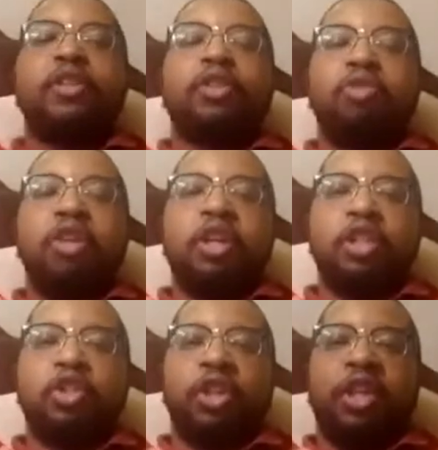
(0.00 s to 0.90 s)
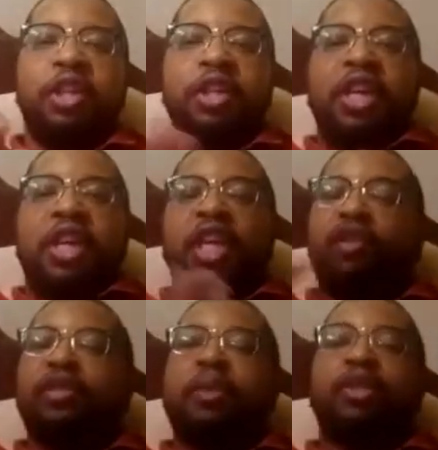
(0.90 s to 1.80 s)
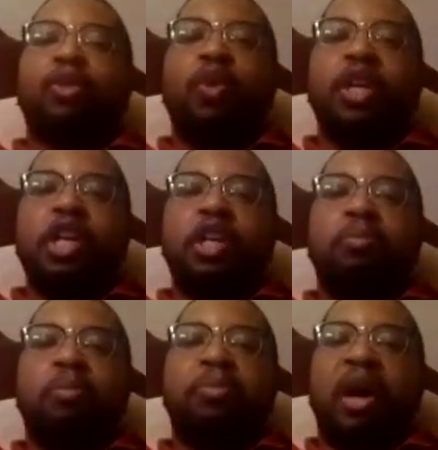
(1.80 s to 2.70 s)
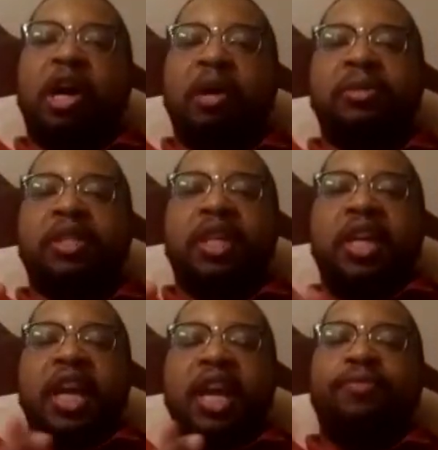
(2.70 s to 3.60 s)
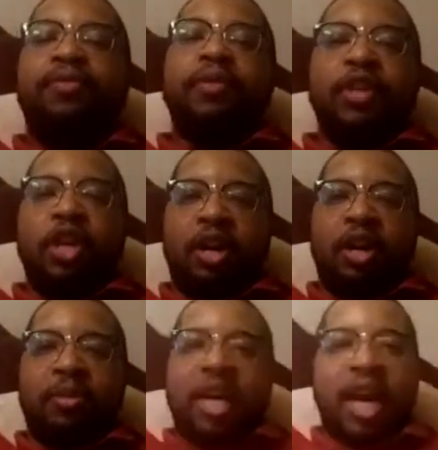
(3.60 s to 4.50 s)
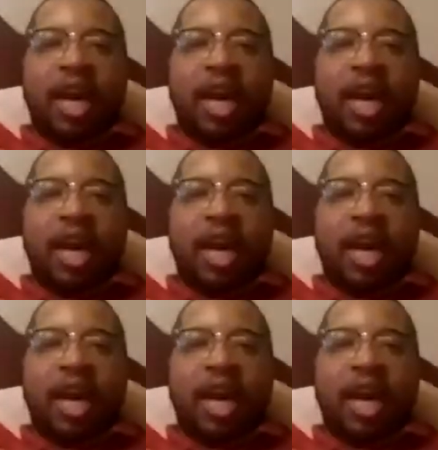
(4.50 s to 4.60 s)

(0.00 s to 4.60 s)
300. Give us about 20 bombs and 50 RBI,